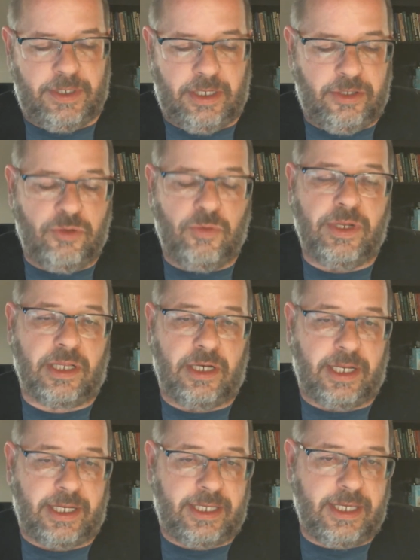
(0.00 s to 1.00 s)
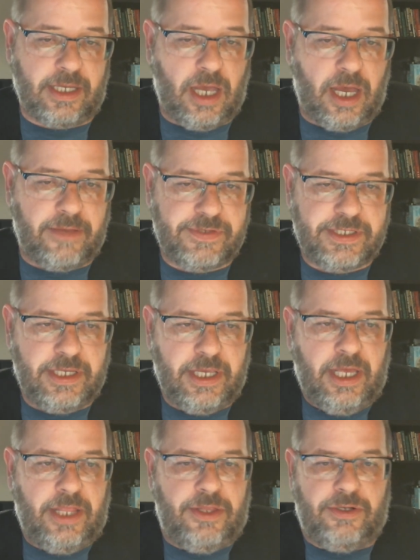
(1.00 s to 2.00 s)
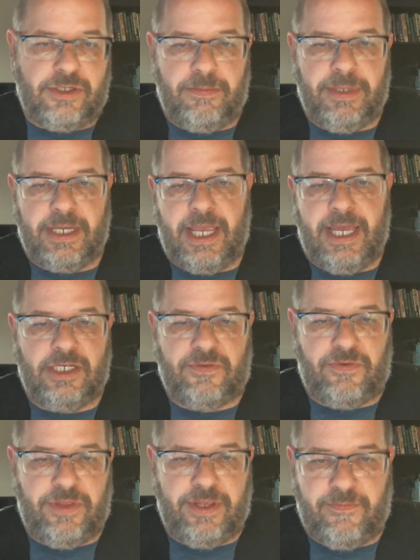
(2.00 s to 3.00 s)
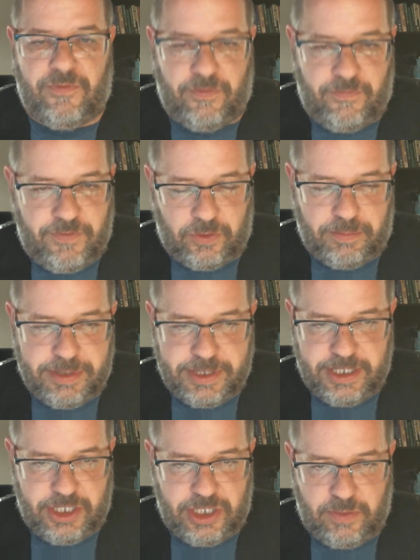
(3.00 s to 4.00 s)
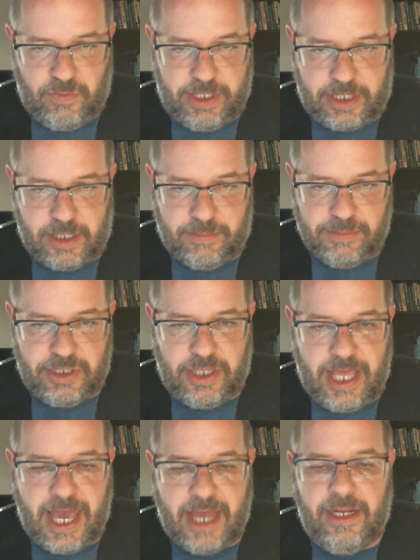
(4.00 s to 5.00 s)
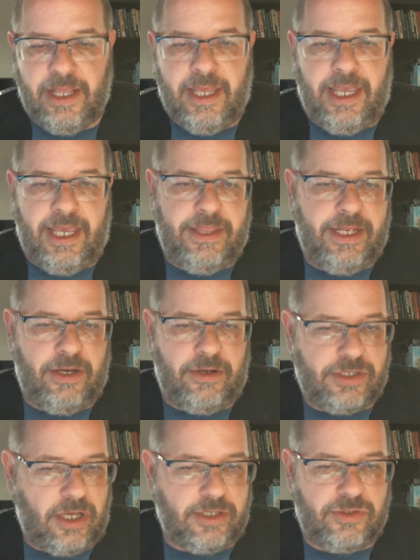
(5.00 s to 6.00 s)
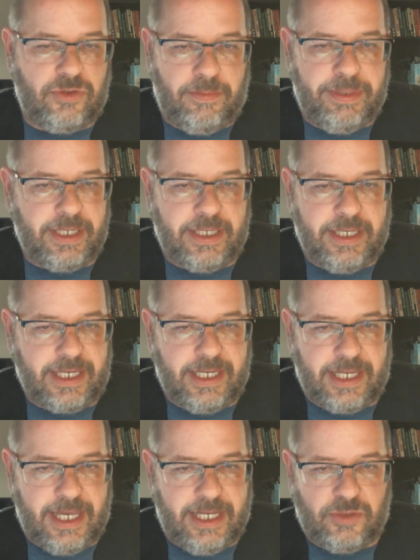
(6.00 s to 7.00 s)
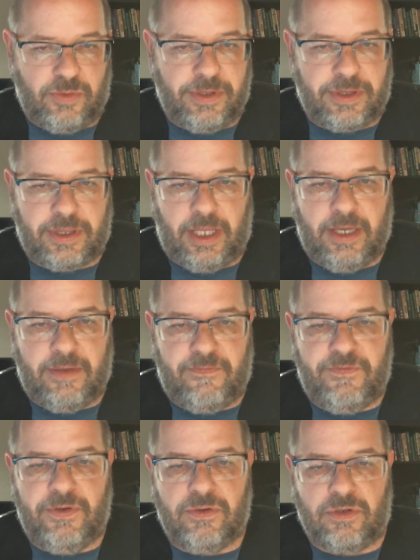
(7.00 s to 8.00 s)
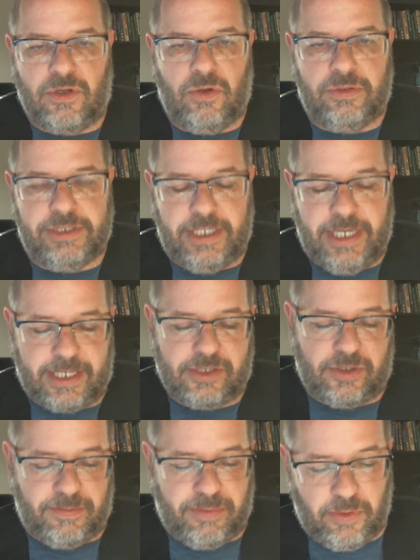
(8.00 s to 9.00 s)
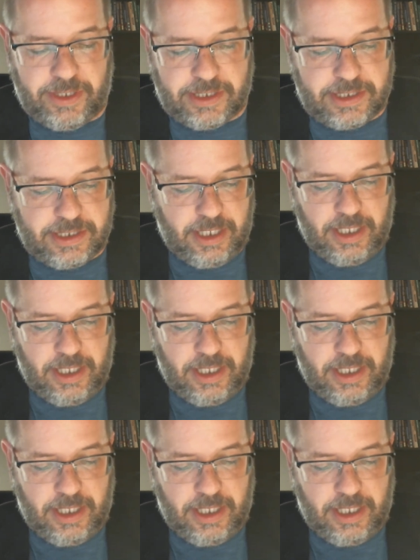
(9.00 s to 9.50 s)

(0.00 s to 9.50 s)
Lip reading: New England on kickoffs. There's a big edge for them for field position when it comes to that. And then there's also a big kicking edge with field goals and extra points.